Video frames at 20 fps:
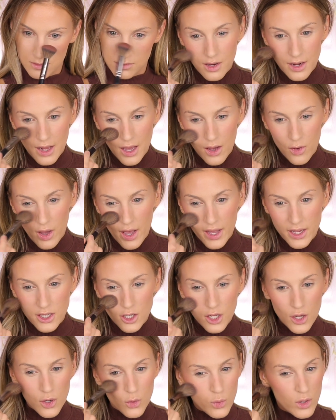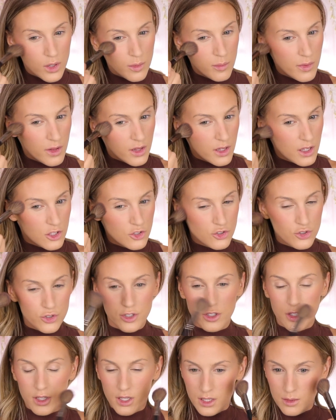Now, I know 1 million,
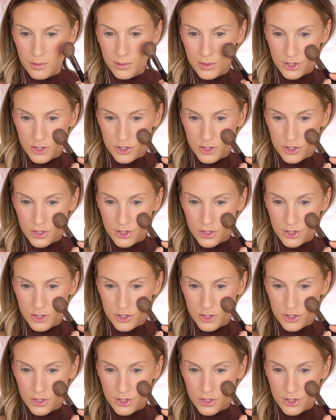trillion,